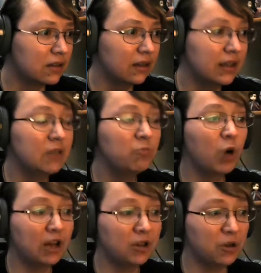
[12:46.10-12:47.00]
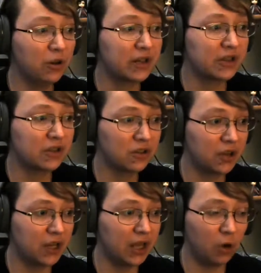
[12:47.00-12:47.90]
Lin Wanye
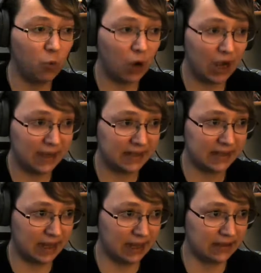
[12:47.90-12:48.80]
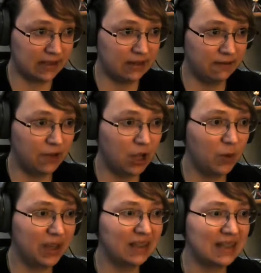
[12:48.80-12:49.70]
stood in a wide stance.
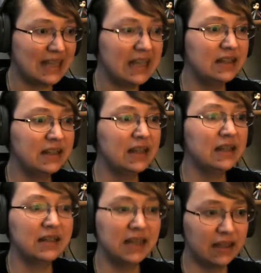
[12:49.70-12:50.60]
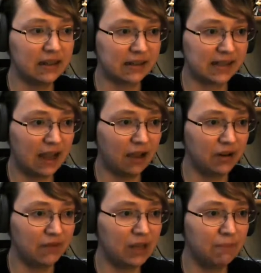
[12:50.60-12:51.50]
Following the ding-ding-ding
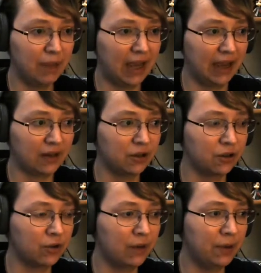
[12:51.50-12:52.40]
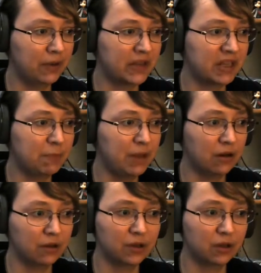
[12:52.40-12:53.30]
sound of impact, her grip on the
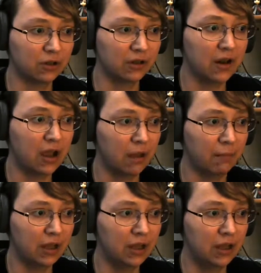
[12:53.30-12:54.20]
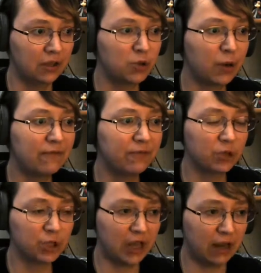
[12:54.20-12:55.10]
spear turned numb. The dreadful
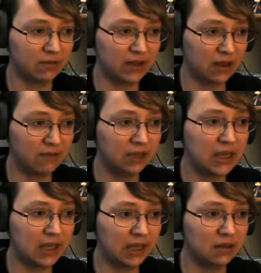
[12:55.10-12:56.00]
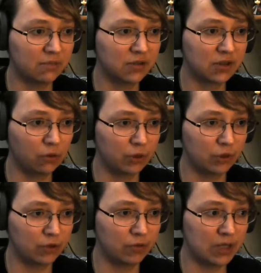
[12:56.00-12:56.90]
shouts of Li Kingdom's
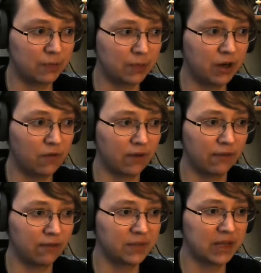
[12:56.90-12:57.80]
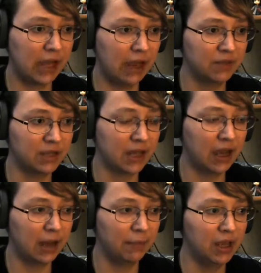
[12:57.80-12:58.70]
soldiers would spread over from time to
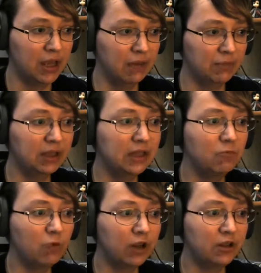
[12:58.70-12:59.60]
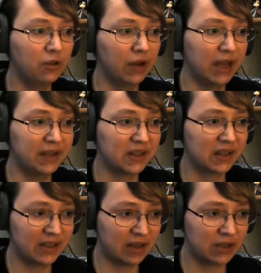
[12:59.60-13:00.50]
time, but Lin Wanyue had
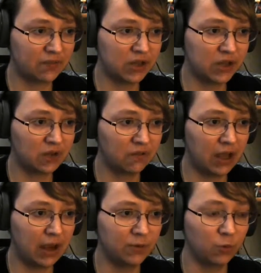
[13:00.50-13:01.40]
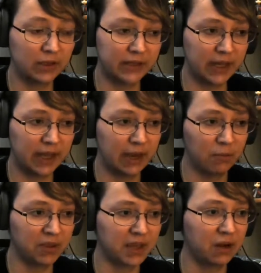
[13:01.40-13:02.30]
successfully survived once
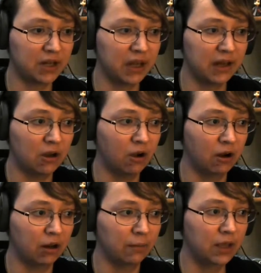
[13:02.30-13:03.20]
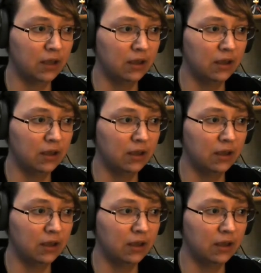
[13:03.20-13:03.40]
again without any harm.